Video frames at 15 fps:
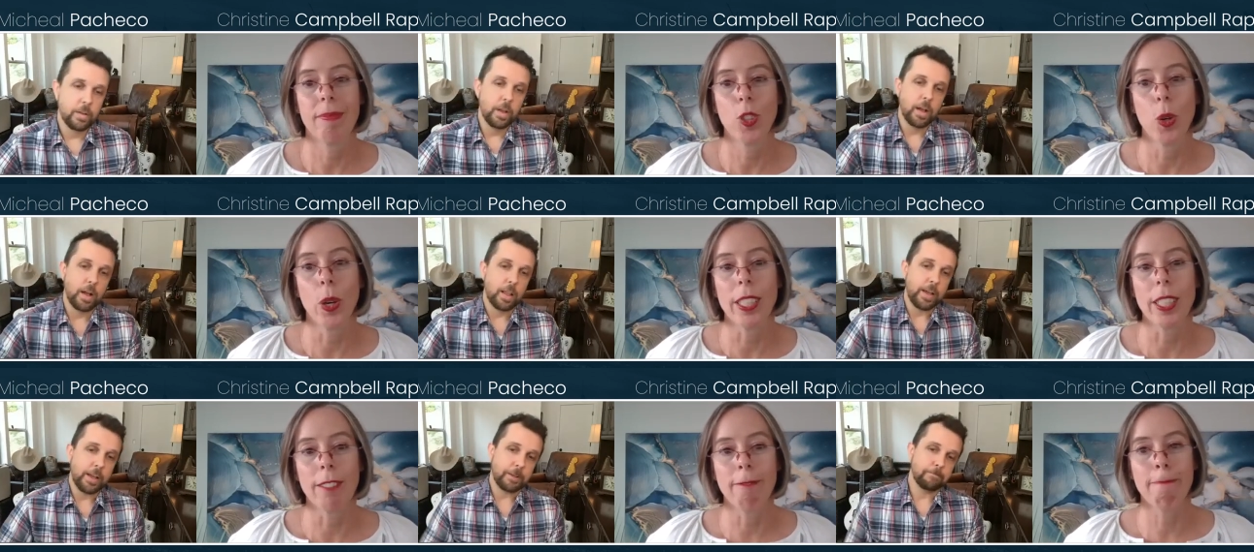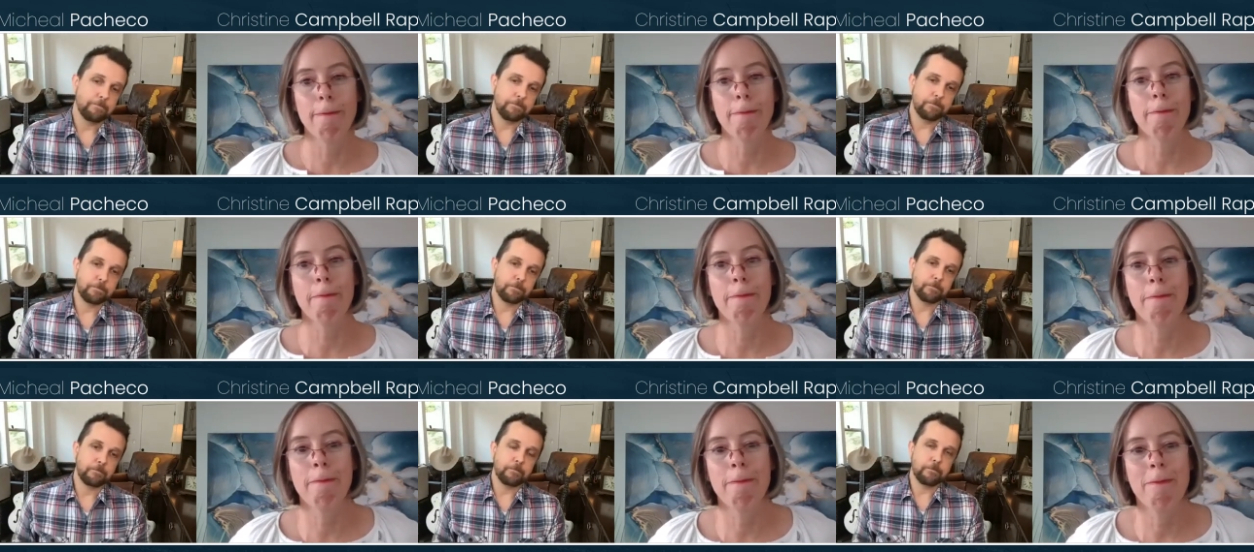Speaker 1: Choice.
Speaker 2: I like
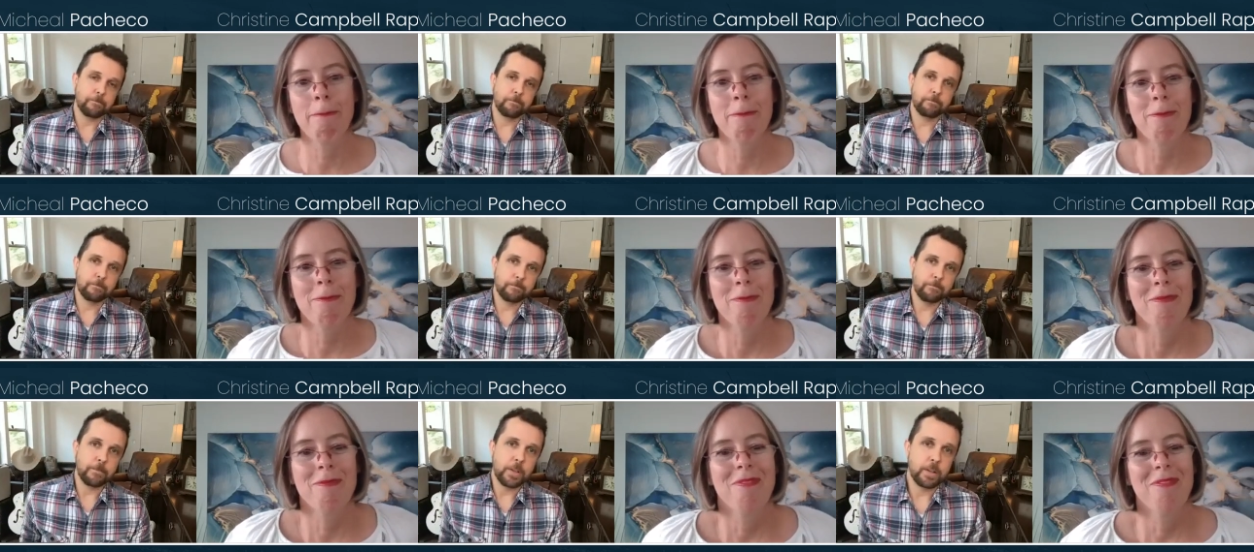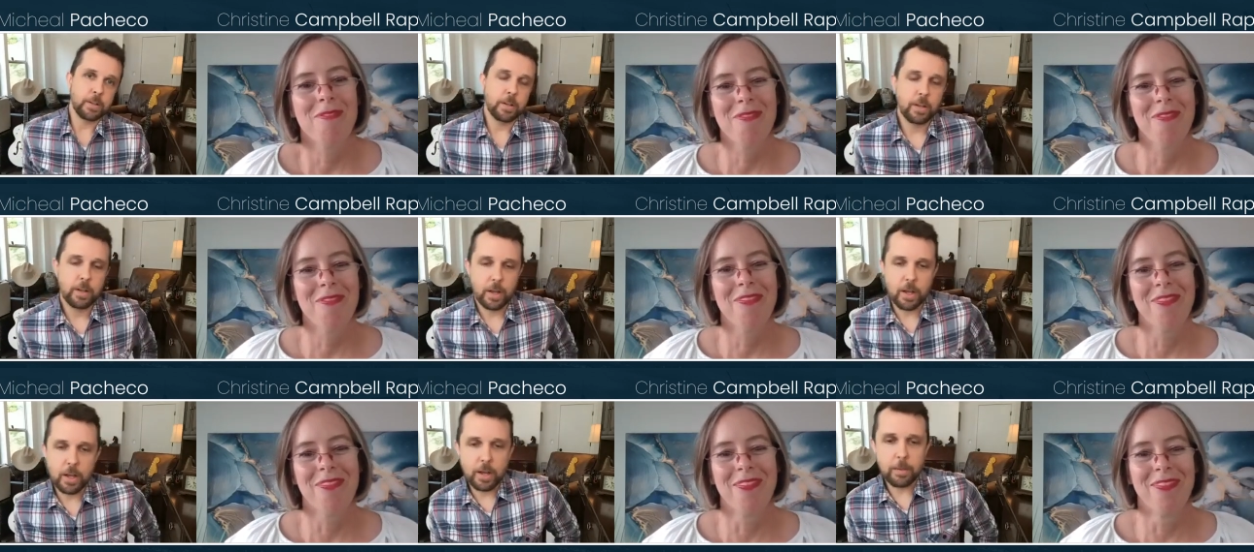
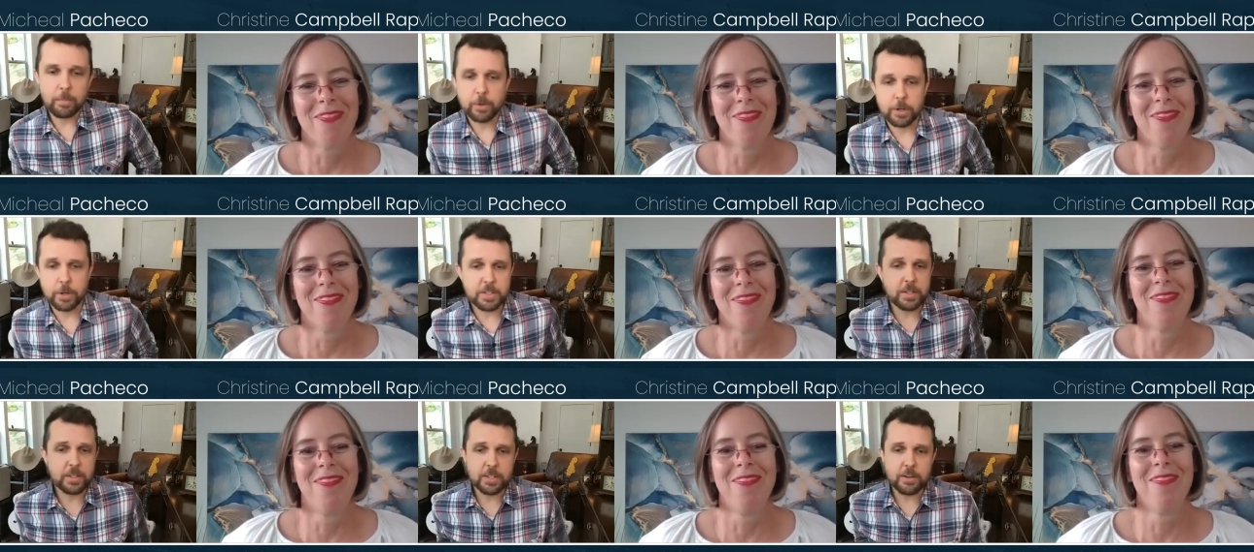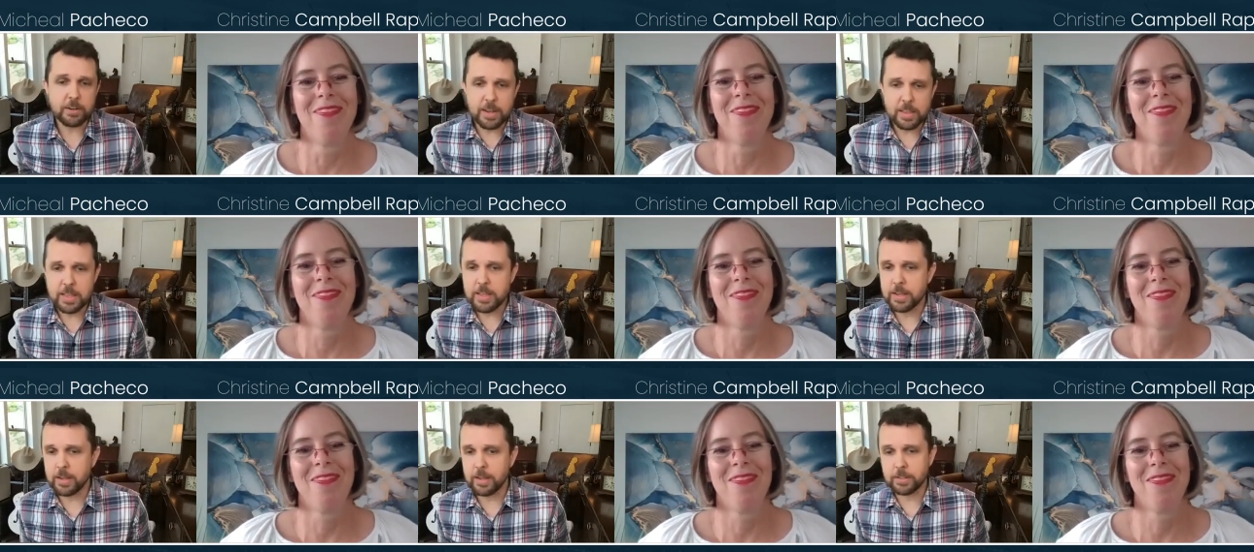
Speaker 1: it. Christine, is there
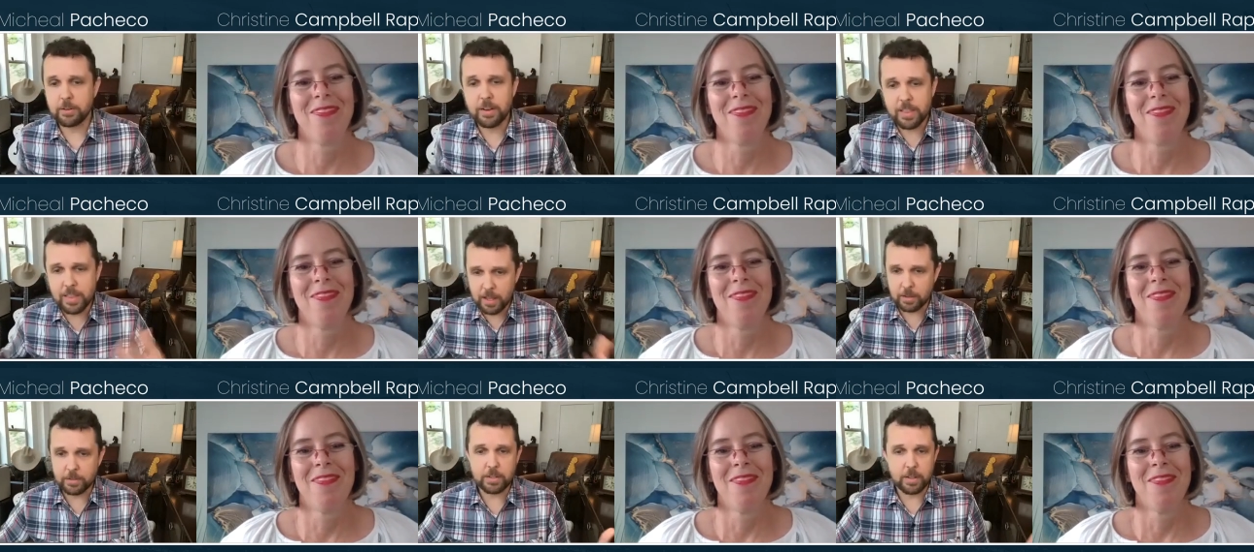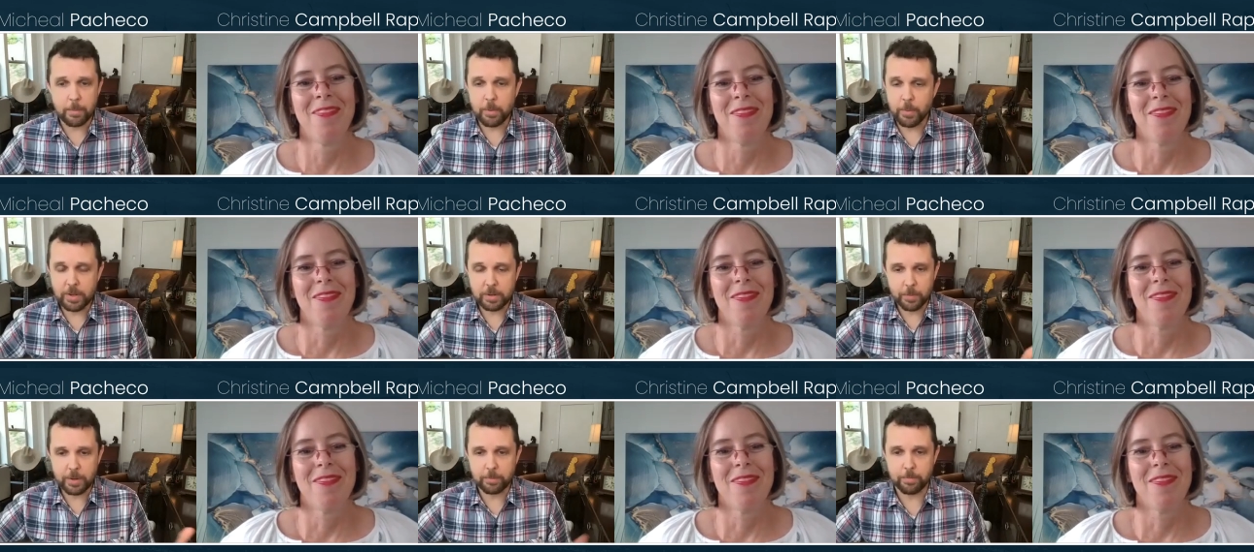anything else? I
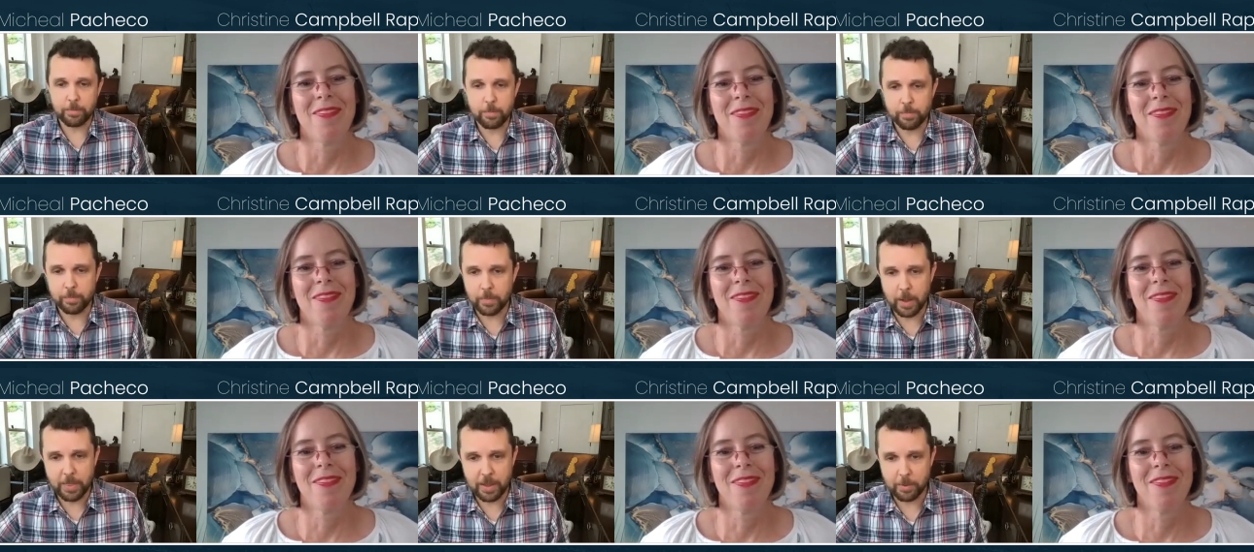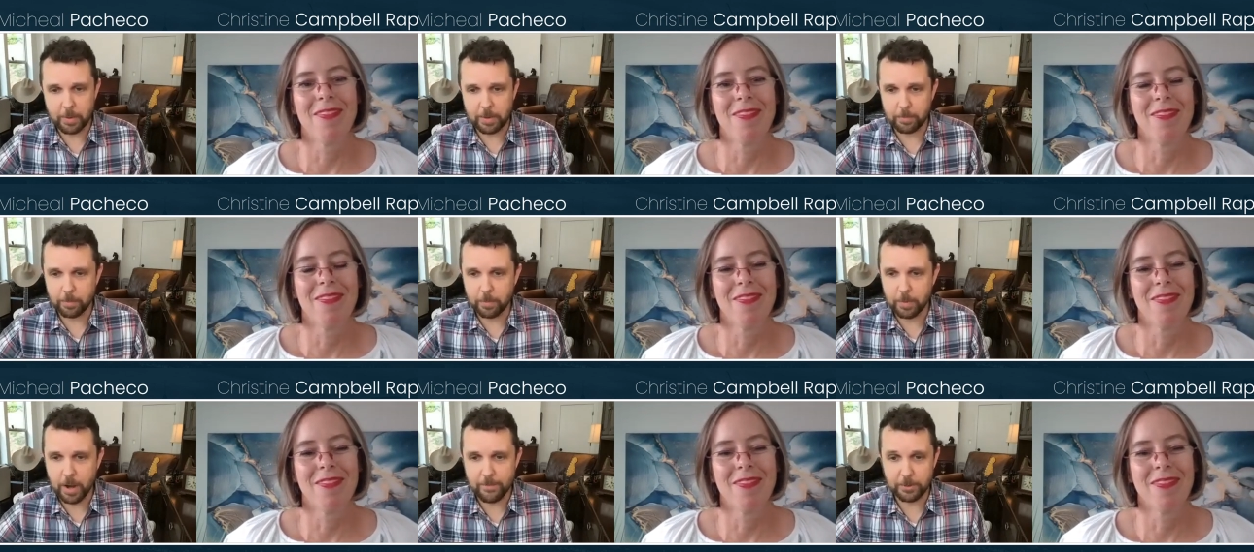mean, I think we
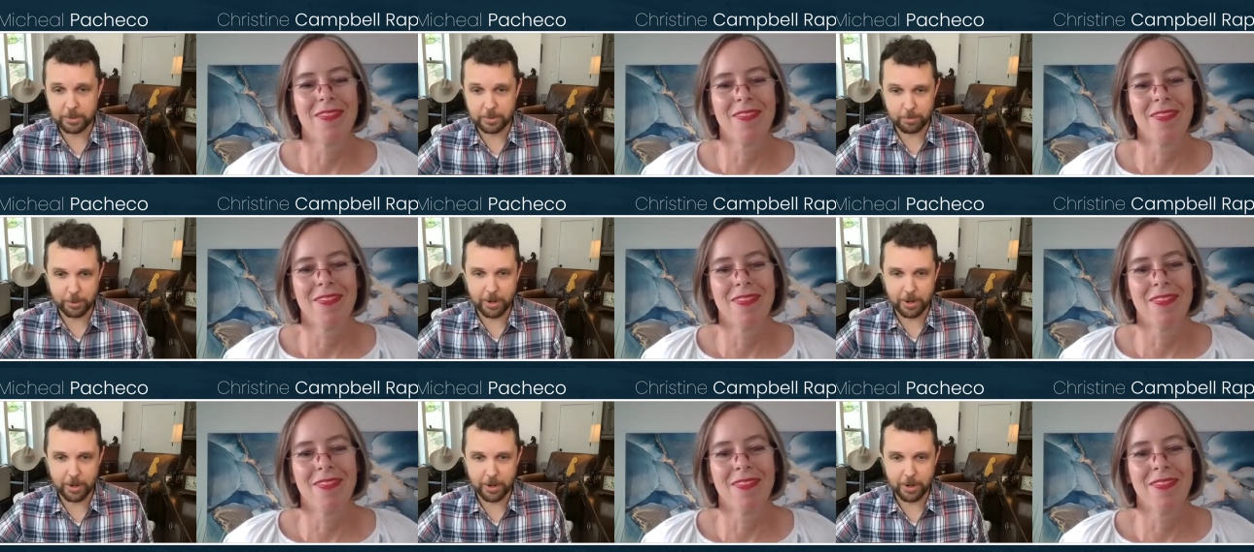covered